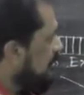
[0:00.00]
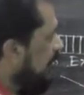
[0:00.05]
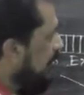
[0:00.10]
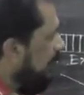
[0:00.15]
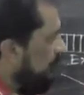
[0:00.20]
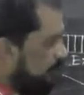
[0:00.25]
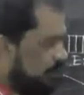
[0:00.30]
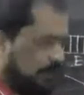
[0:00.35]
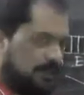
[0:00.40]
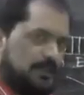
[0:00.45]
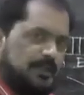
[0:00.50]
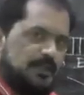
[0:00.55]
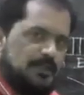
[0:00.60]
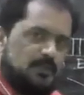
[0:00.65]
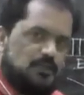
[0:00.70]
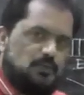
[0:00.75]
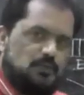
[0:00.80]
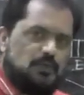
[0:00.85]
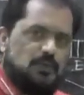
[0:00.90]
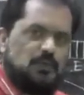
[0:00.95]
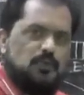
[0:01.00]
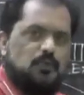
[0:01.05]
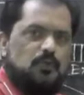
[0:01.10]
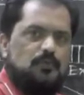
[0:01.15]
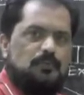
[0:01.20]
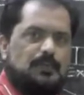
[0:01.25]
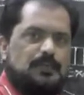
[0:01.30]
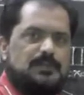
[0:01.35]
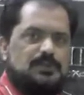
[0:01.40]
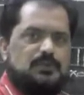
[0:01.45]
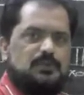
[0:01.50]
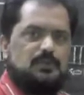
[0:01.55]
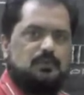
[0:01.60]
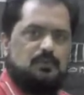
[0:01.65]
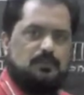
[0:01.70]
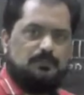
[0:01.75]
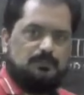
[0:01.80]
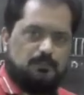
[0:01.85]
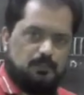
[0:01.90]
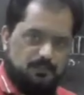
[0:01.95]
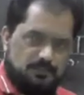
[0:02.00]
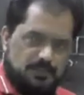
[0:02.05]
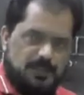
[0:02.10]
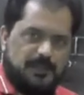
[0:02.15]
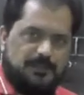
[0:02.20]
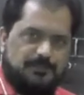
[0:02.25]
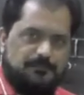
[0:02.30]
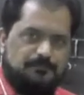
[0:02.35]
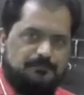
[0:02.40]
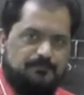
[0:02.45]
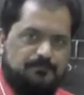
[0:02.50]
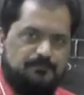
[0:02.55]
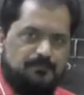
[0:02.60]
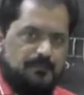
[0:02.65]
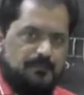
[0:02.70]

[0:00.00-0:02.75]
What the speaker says: according to the Human Genome Project,